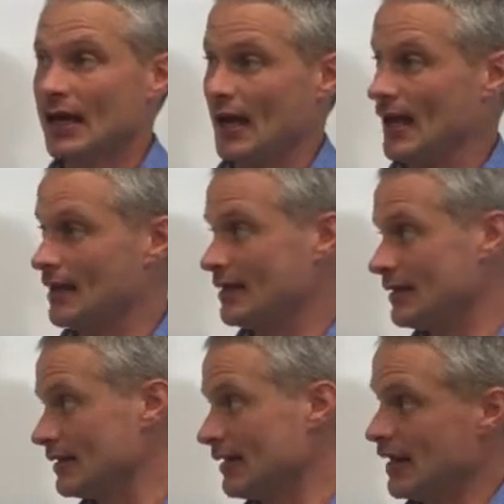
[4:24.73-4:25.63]

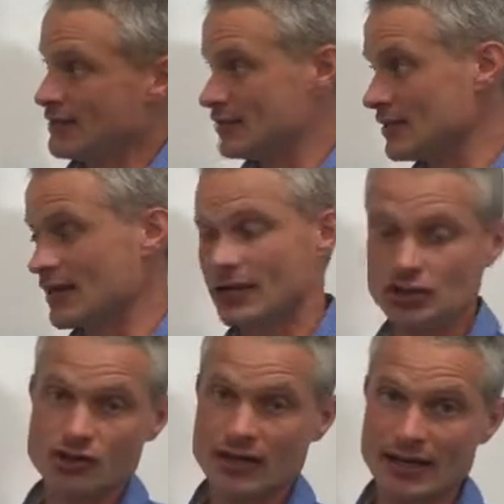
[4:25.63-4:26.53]
And as you get
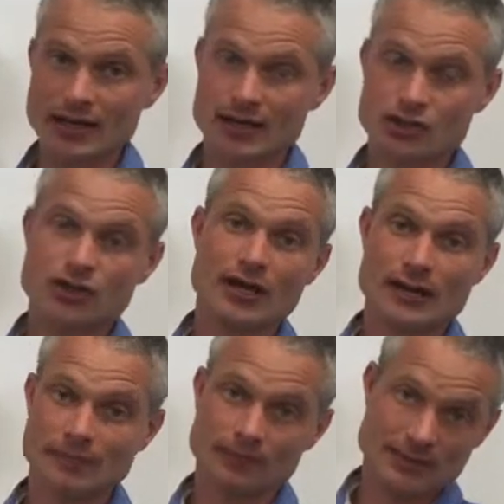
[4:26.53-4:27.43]
a
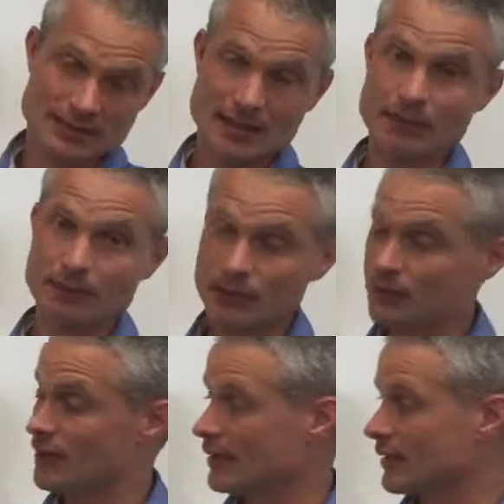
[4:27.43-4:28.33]
dry summer
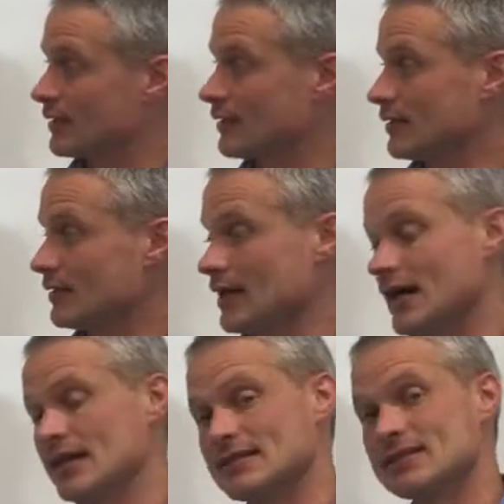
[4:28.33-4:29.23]
period, it can
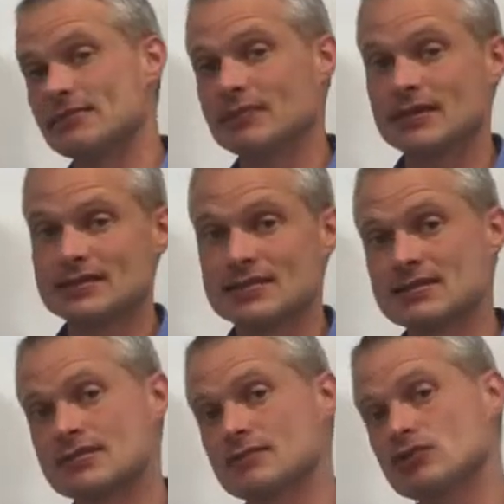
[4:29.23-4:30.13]
tip the
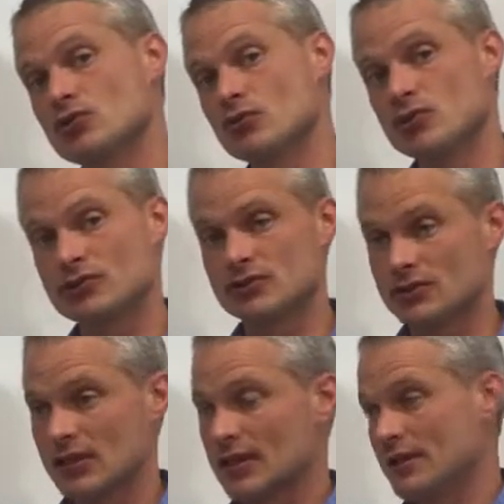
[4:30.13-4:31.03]
system
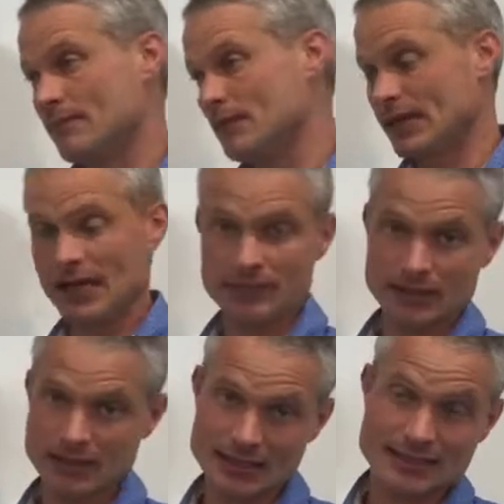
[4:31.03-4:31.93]
towards
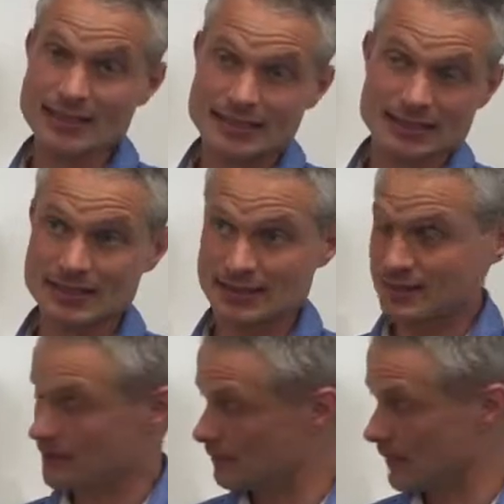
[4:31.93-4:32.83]
becoming a desert
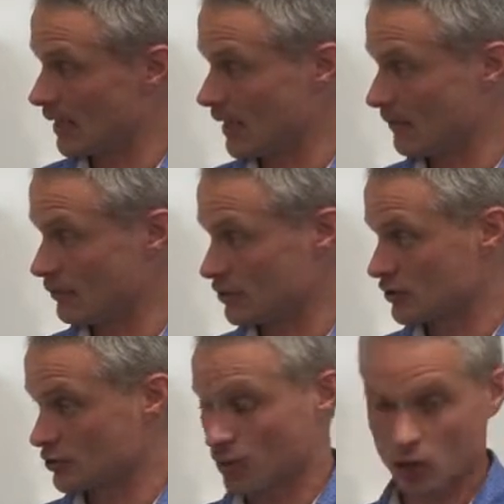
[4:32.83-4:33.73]
system, which
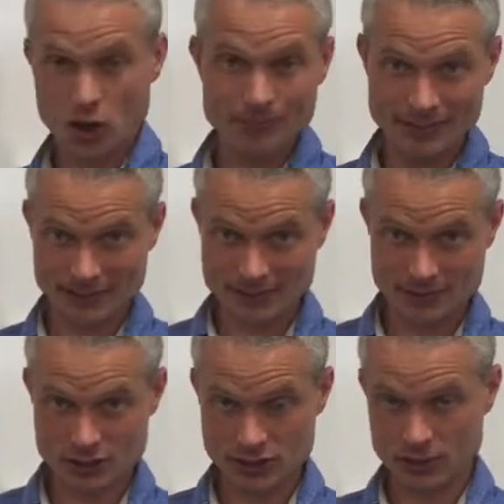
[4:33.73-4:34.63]
is commonly
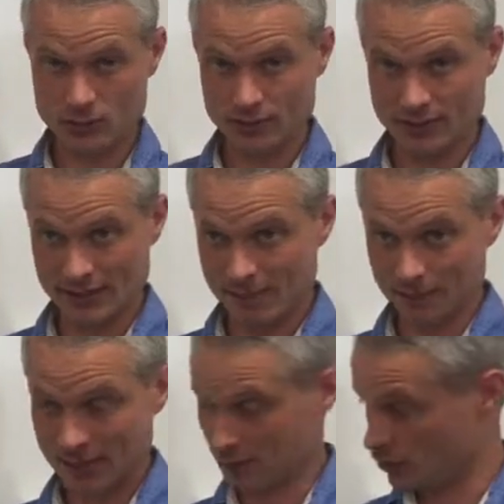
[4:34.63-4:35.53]
associated with the
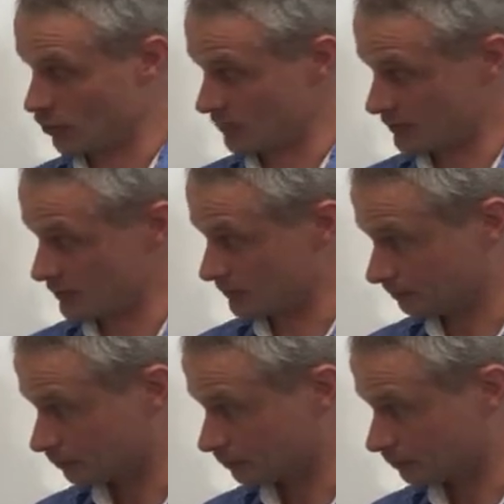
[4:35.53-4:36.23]
impact of humans